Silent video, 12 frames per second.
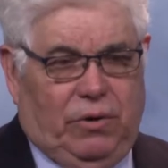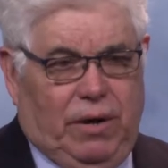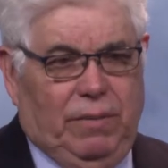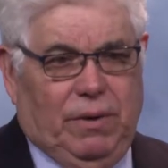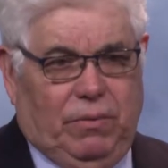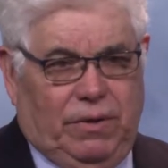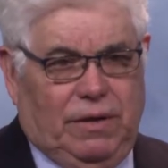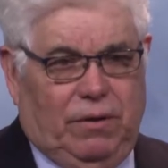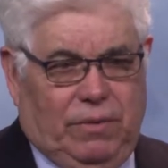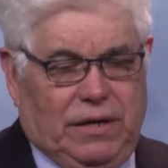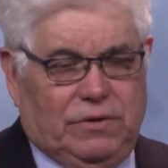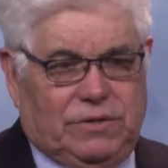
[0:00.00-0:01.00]
an agreement with
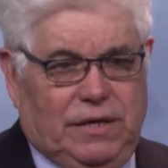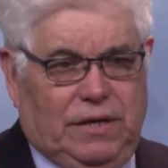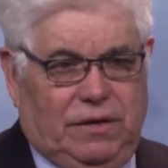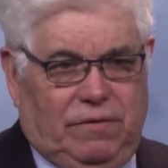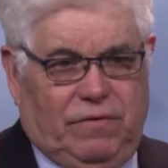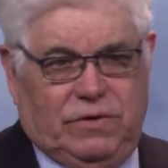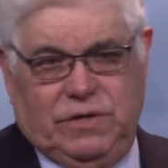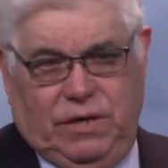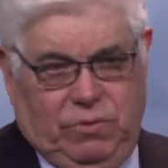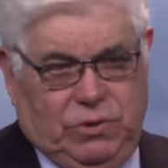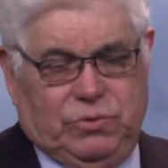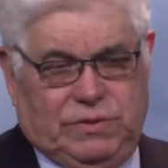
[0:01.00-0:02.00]
Laredo State
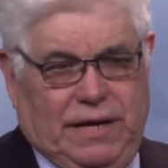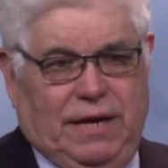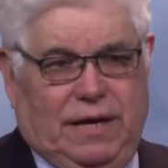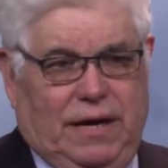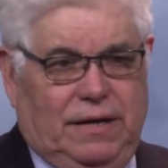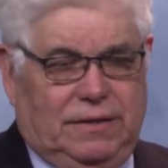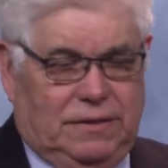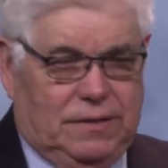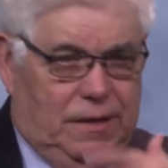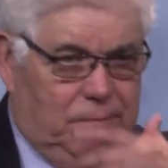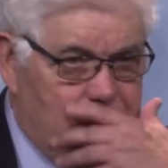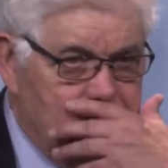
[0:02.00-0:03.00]
University, which was A and I at the
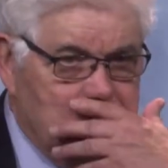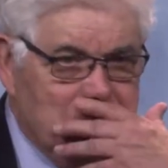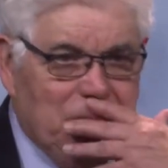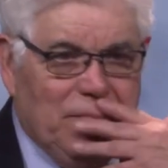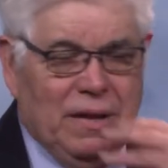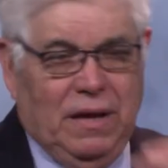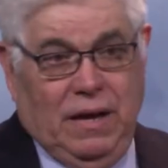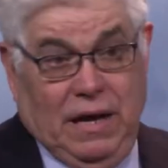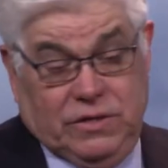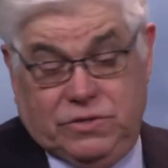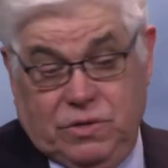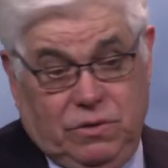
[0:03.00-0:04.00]
time,
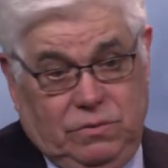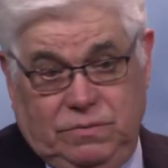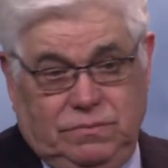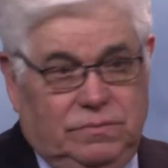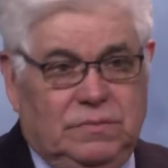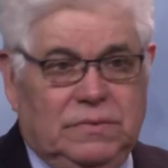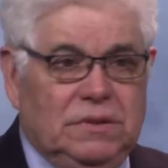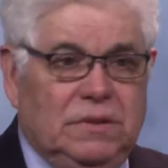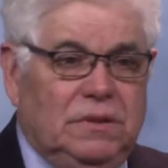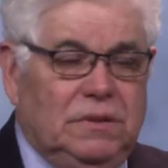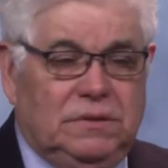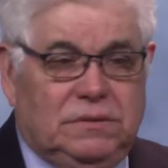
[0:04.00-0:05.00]
and so
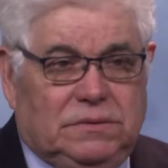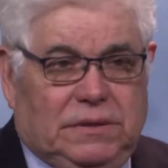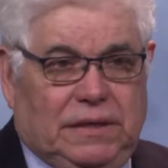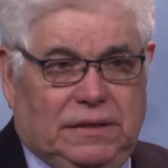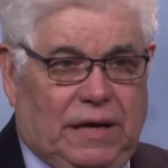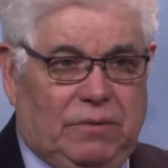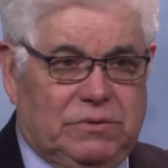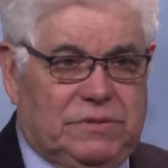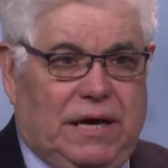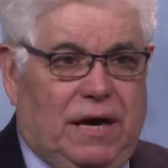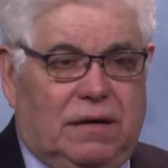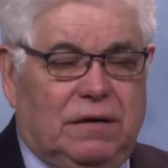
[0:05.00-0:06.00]
that that was
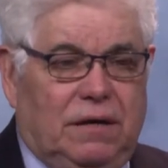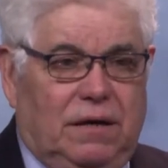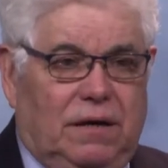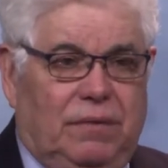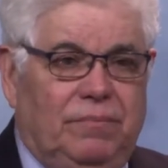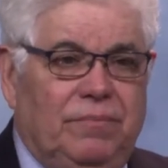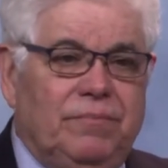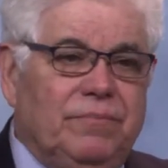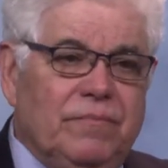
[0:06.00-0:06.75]
that. Um,